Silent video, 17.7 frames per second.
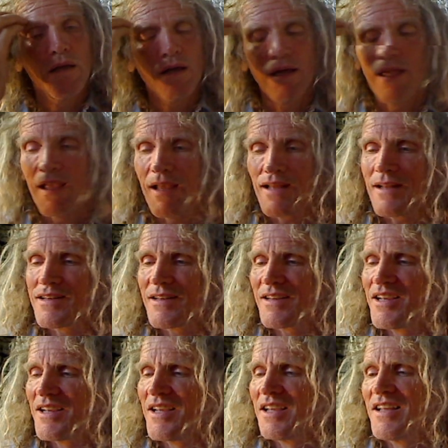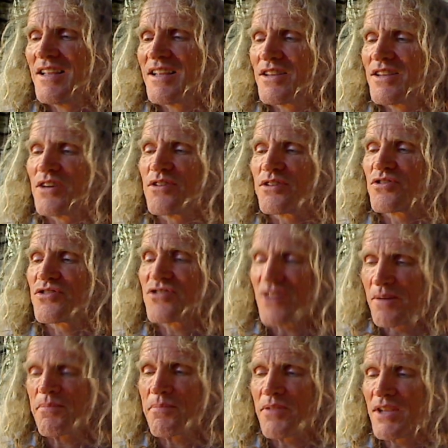And there's
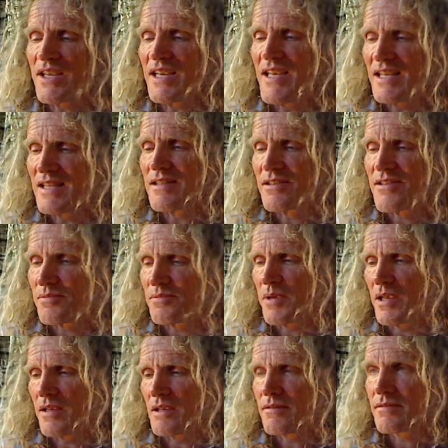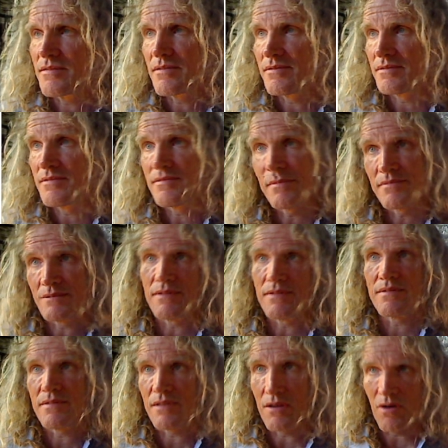something in the space
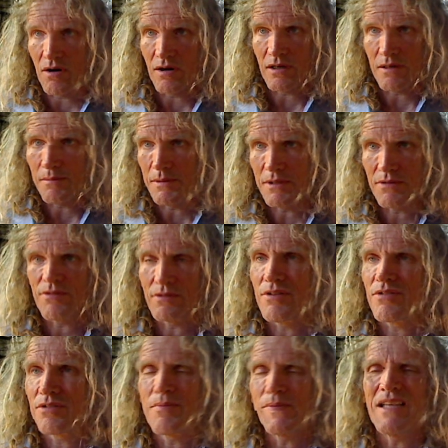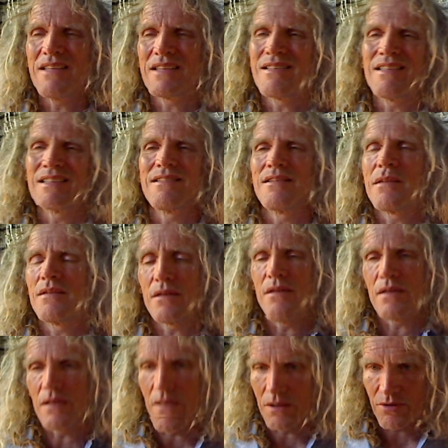is the argument. So the space isn't
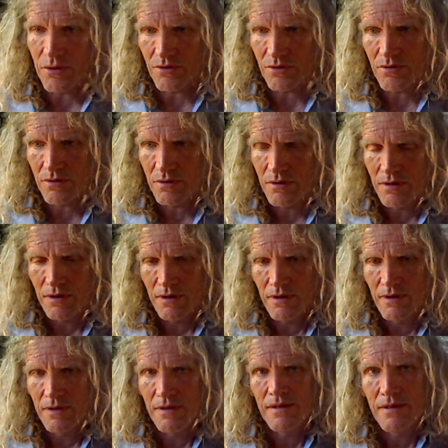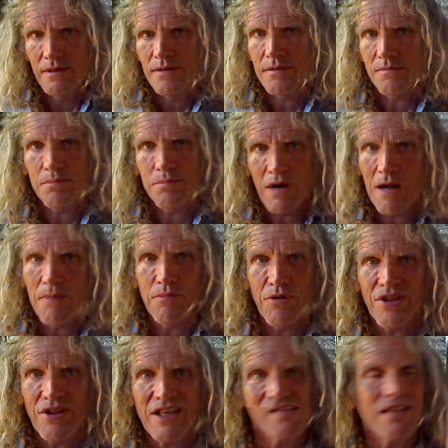an ether. The problem
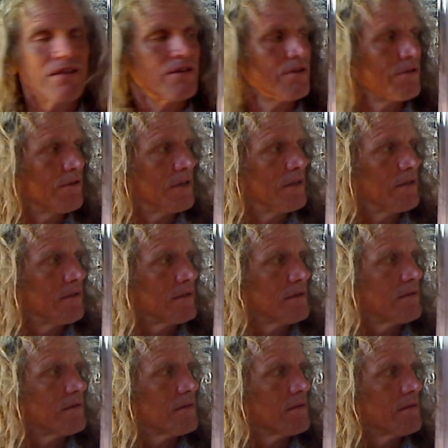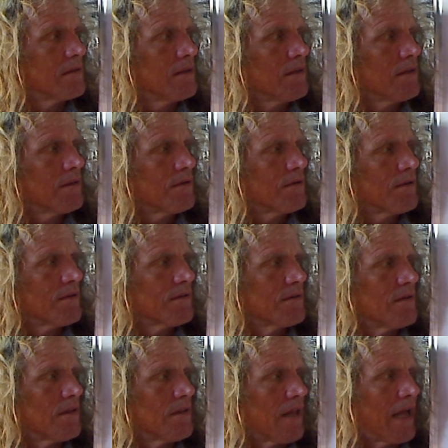with ether is ether
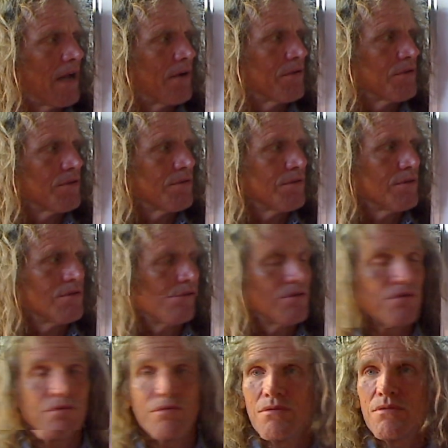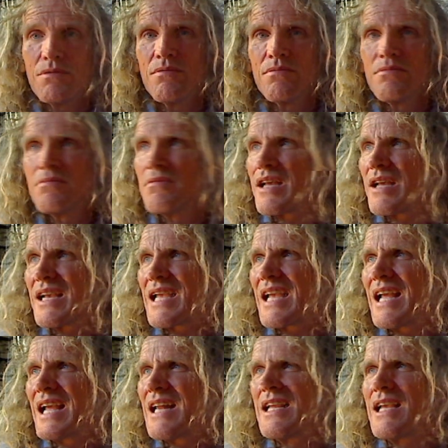doesn't allow you to do like
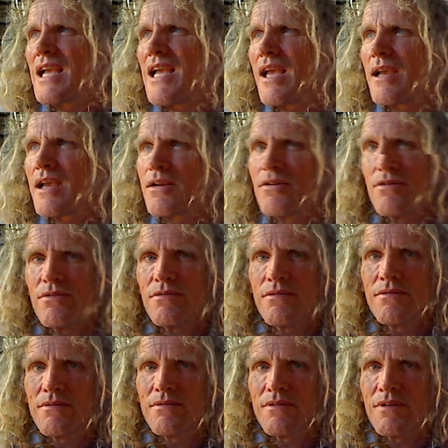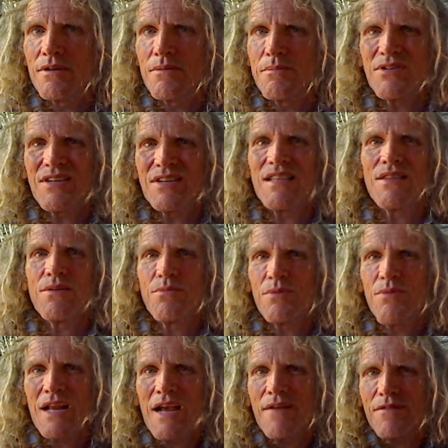any angle, you know, because ether
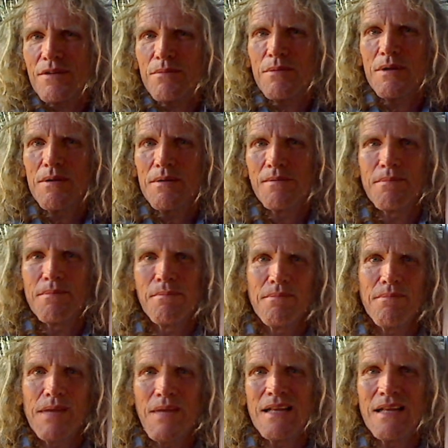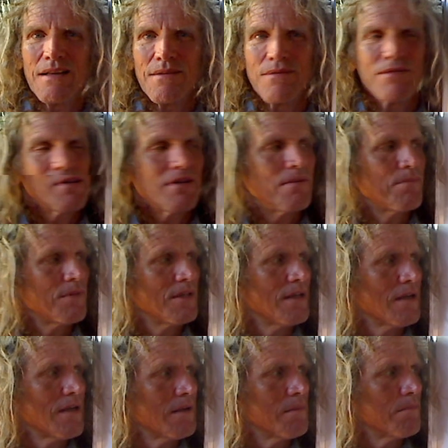would have to be made of something
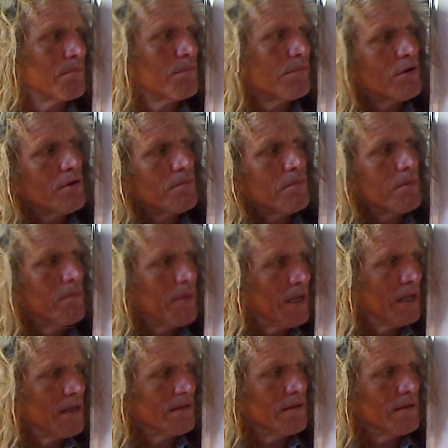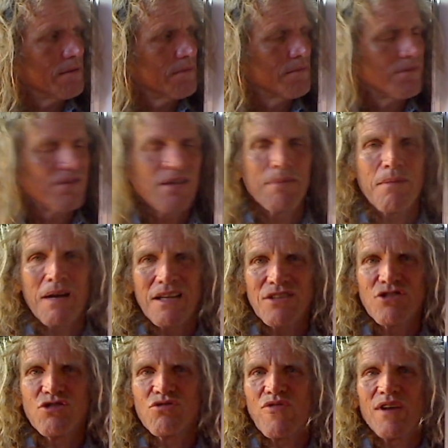that could perpetuate in
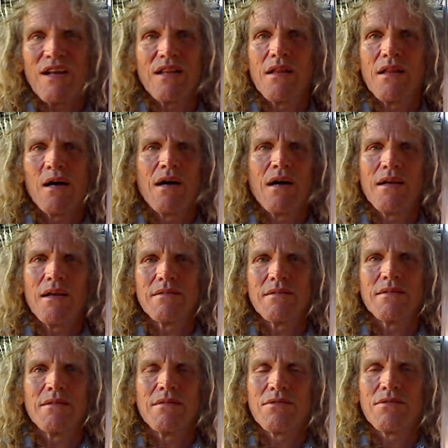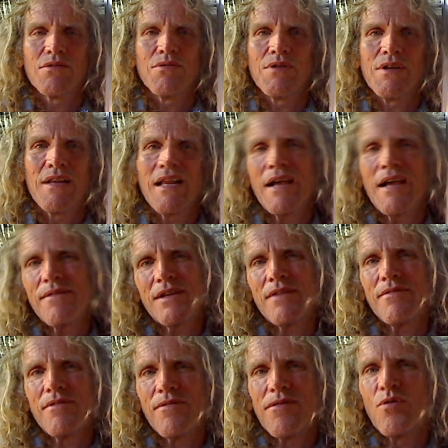semi-straight lines, and so you'd have to
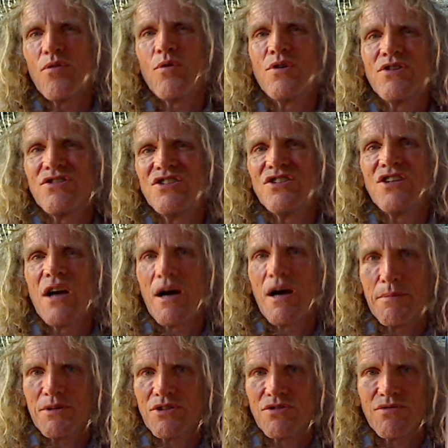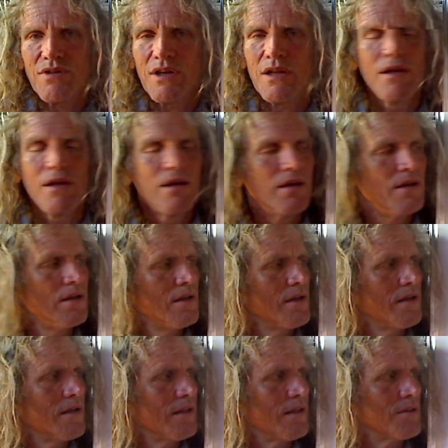have a forced geometry,
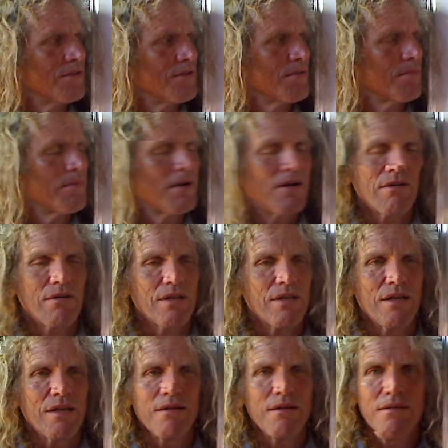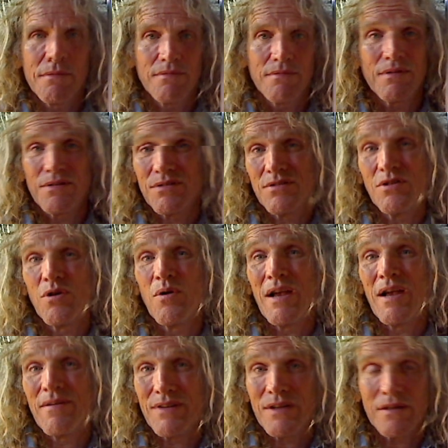and there's no
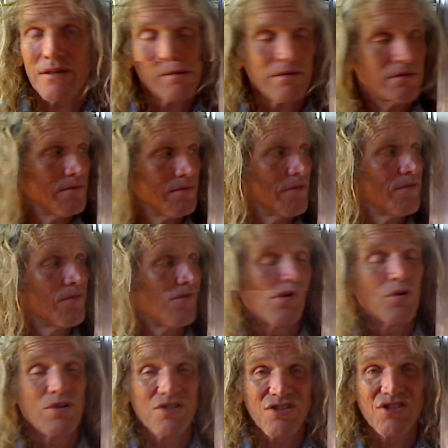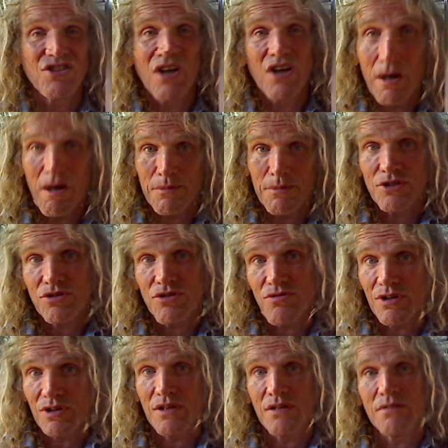evidence of a forced
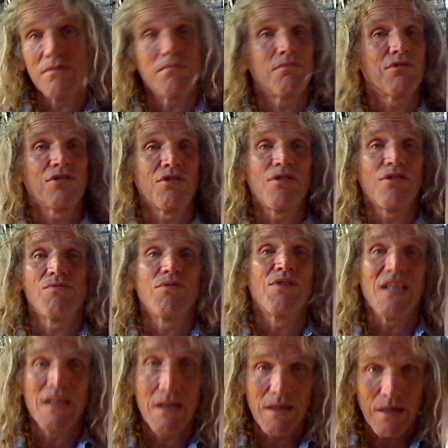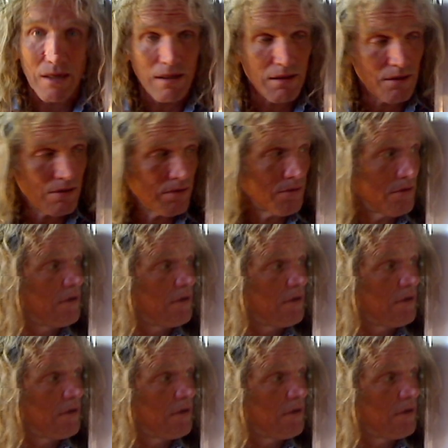geometry, and so you don't need an ether.